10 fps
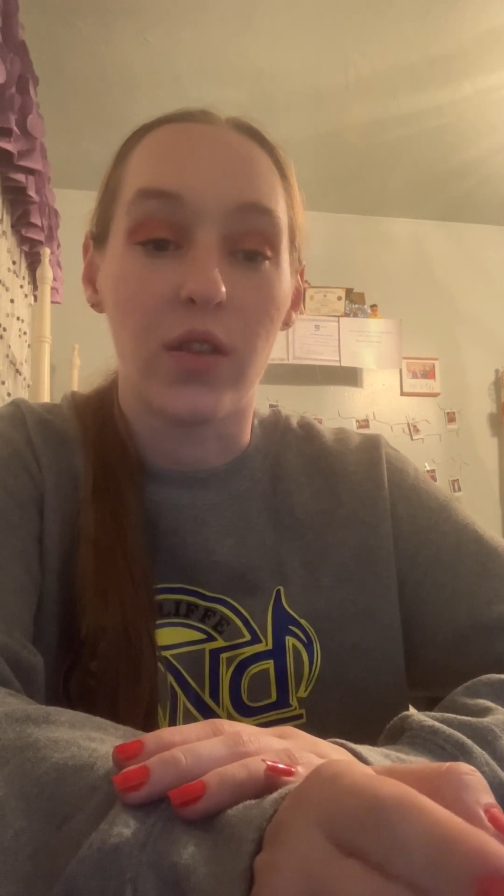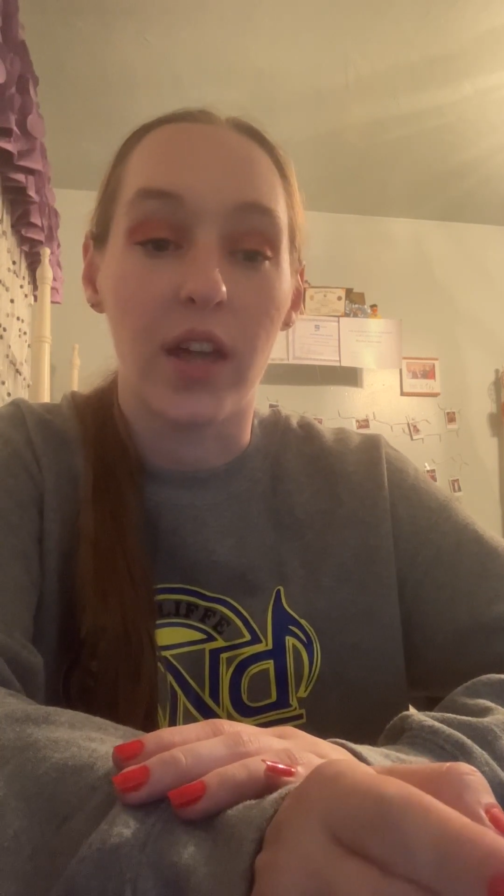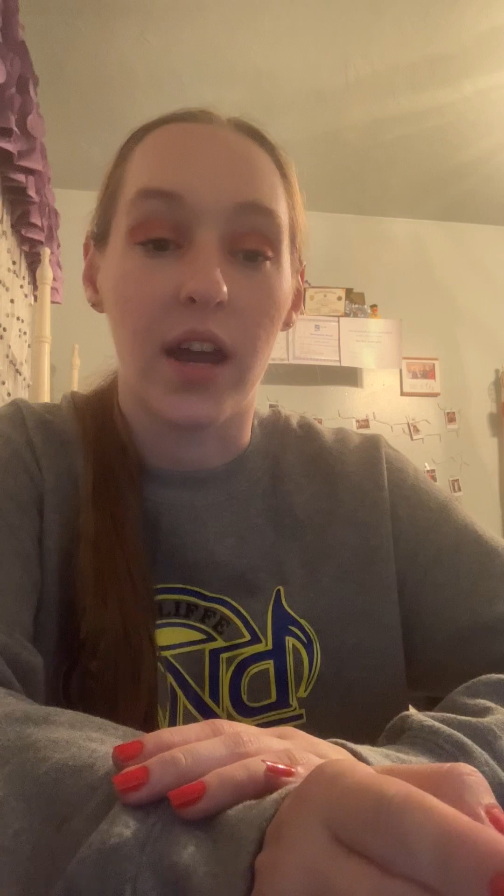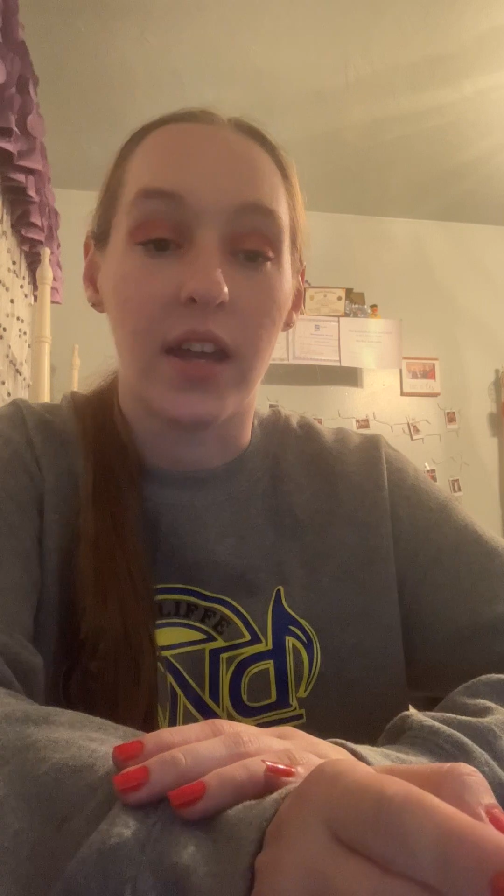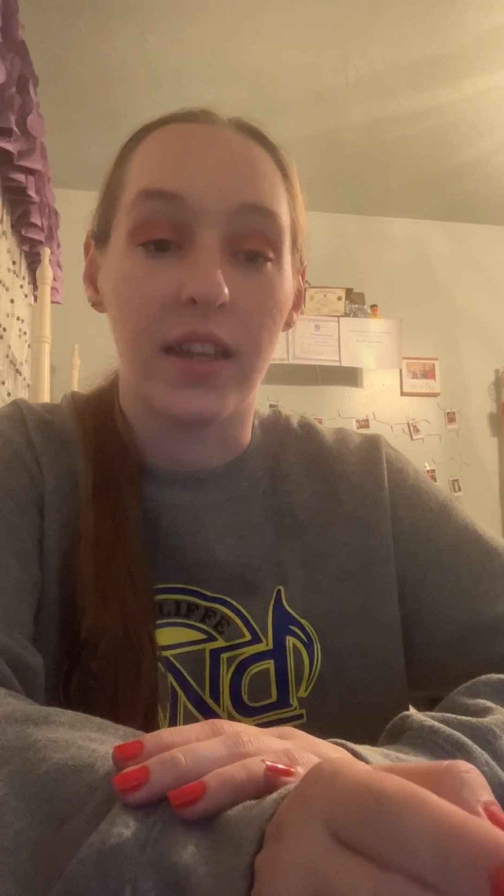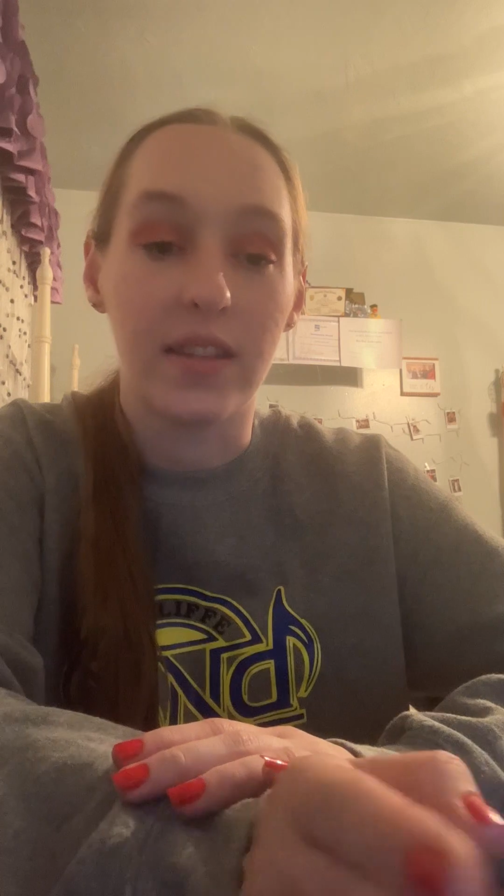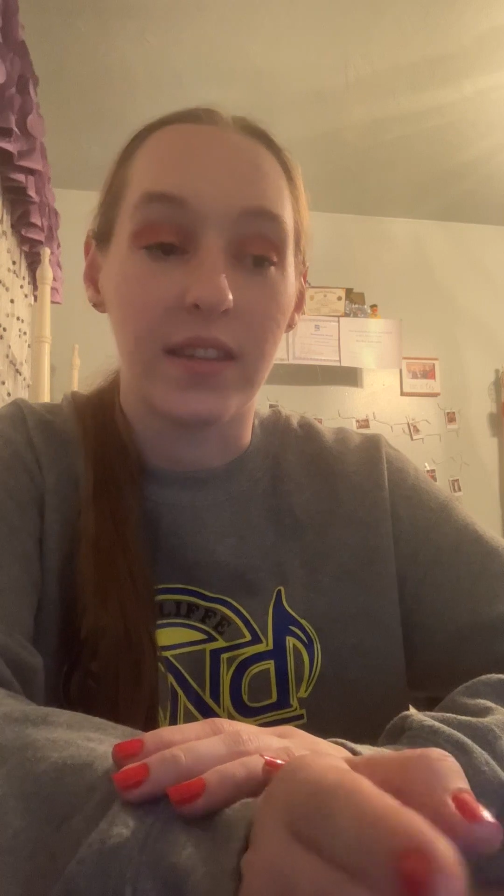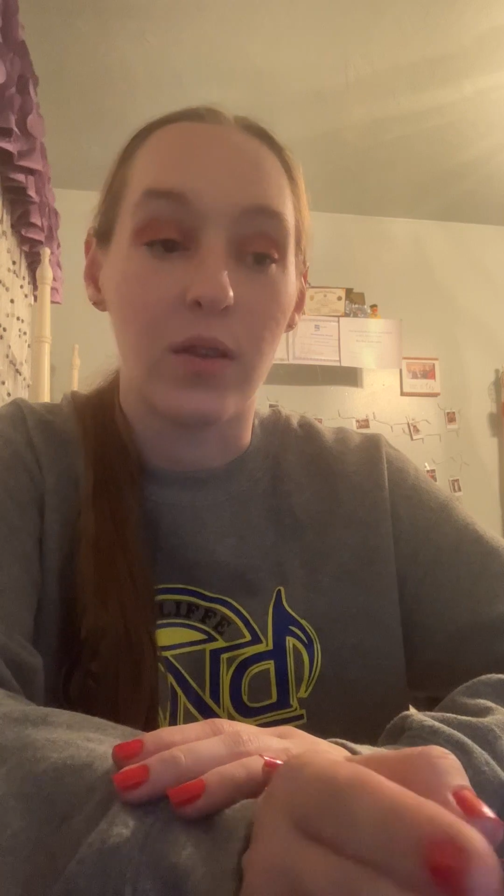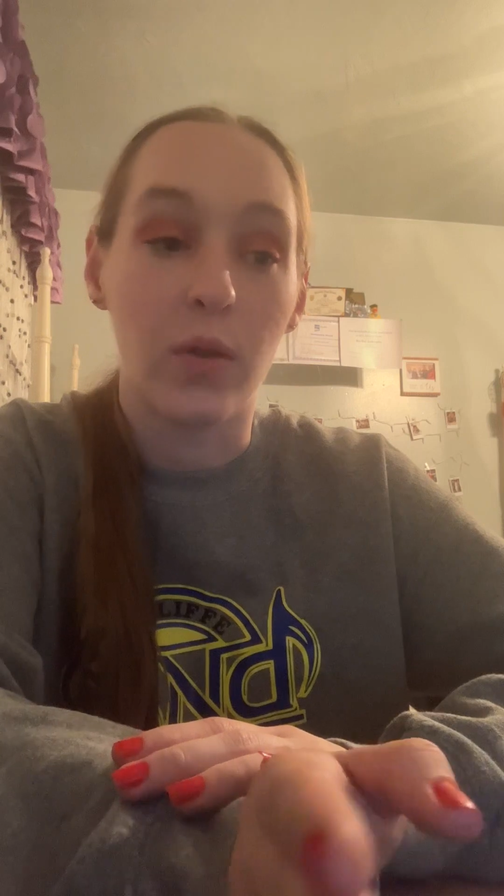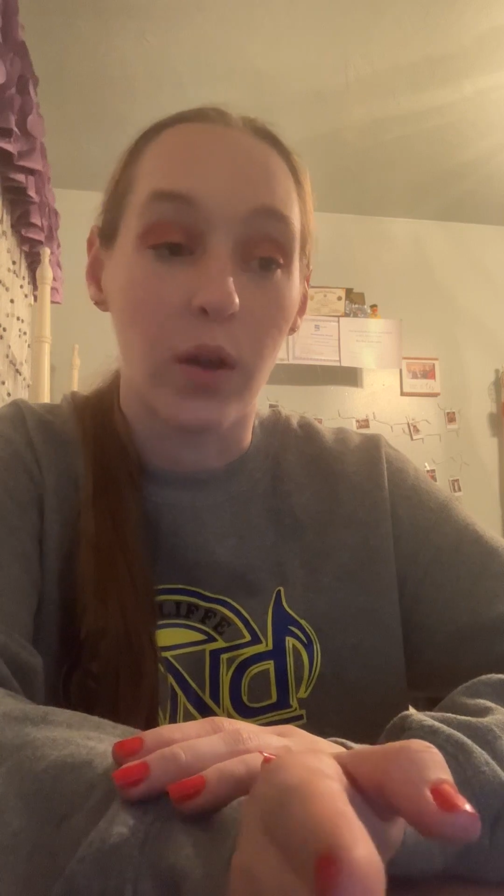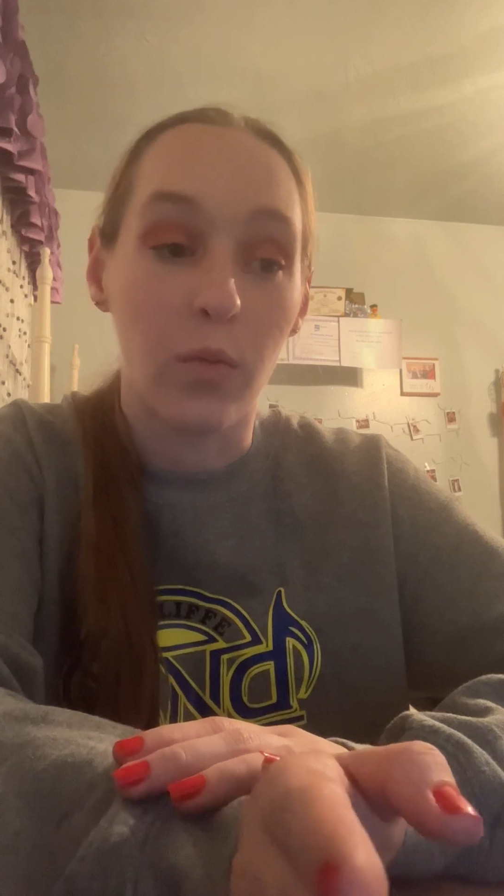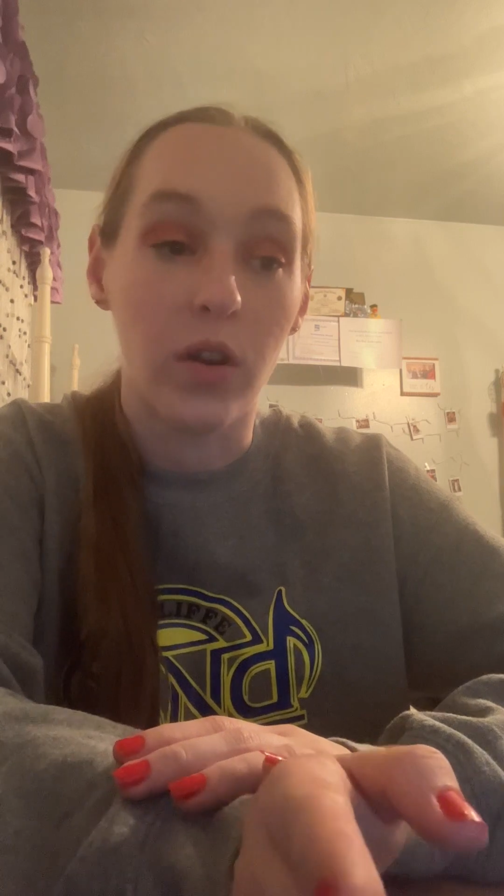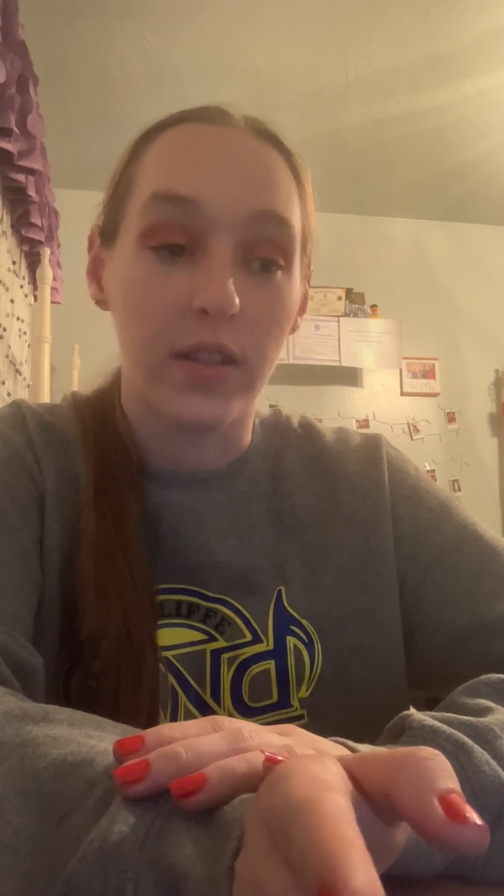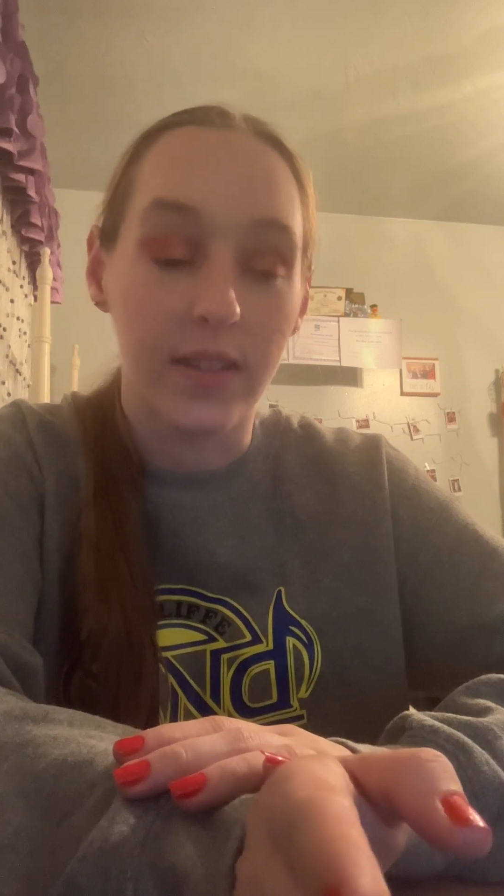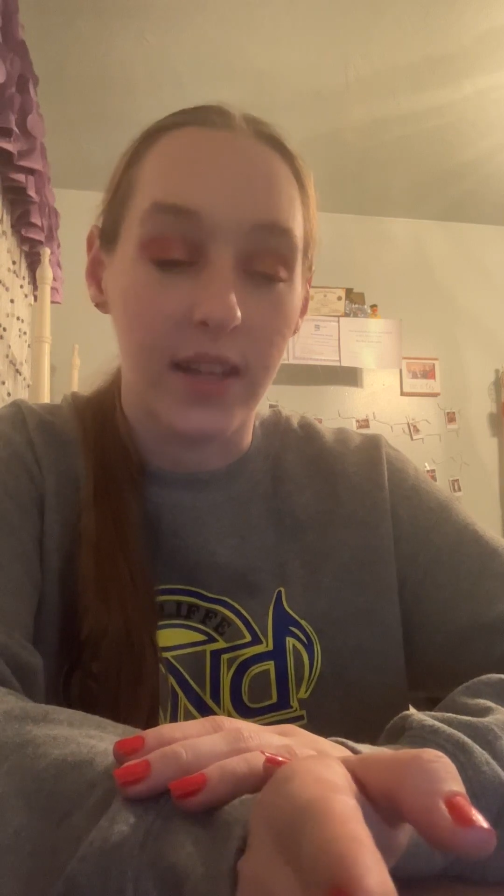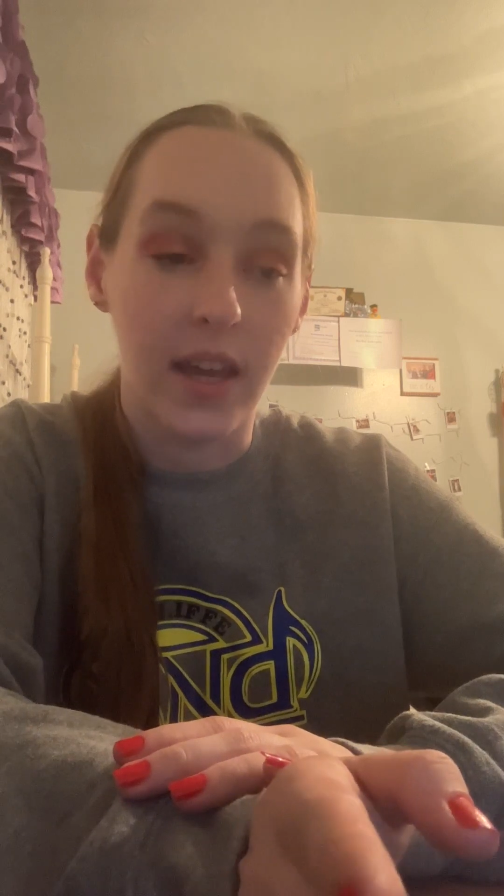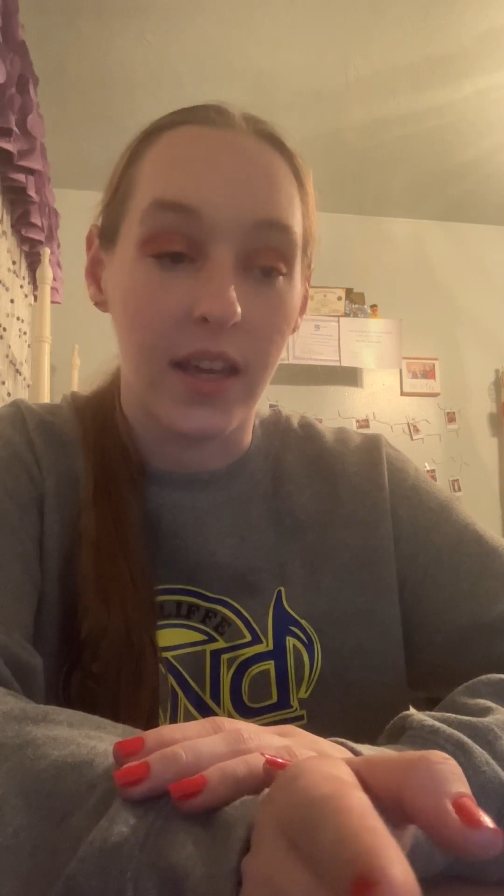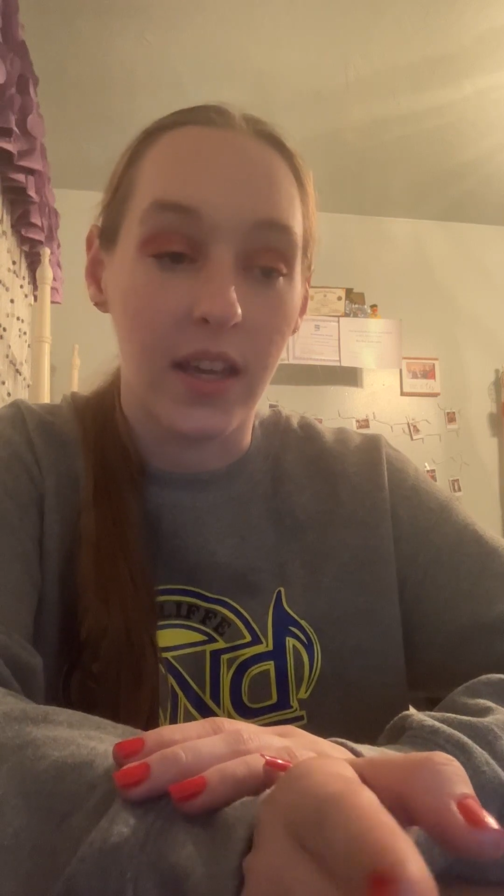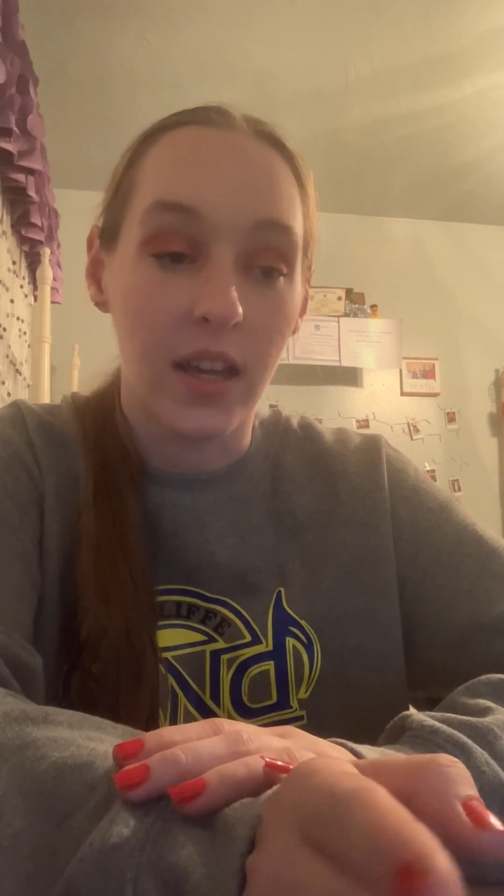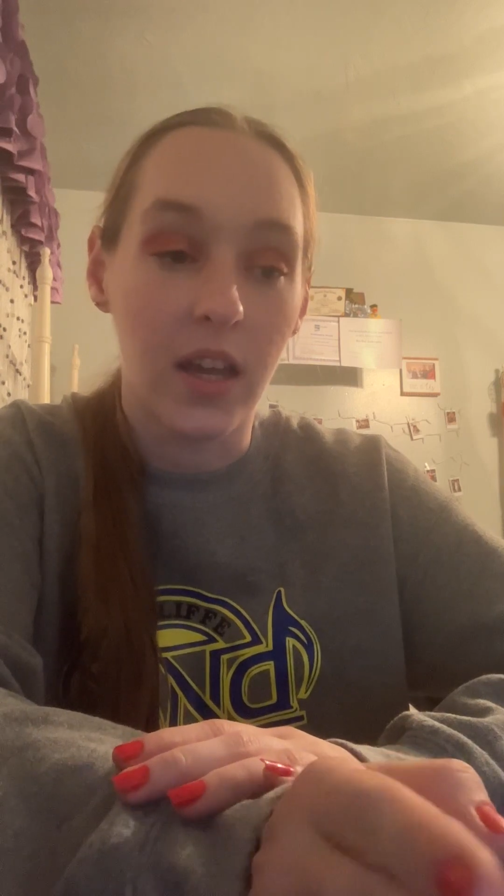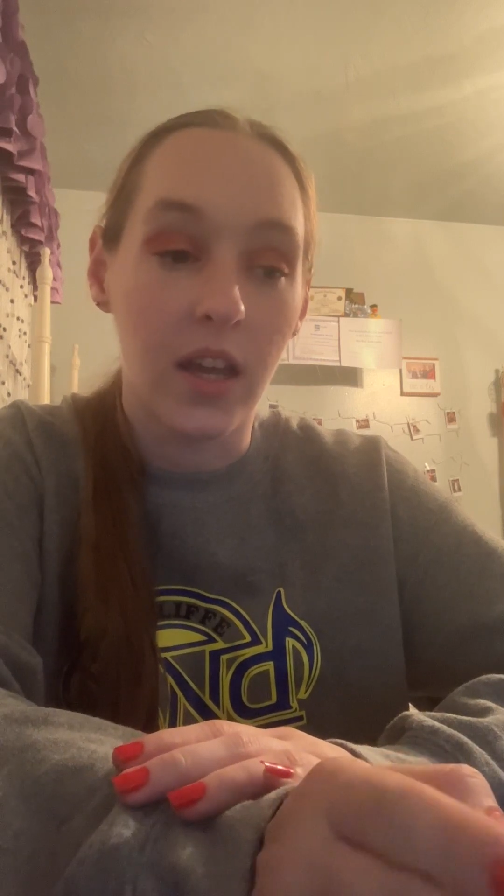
that I can say what I want to say.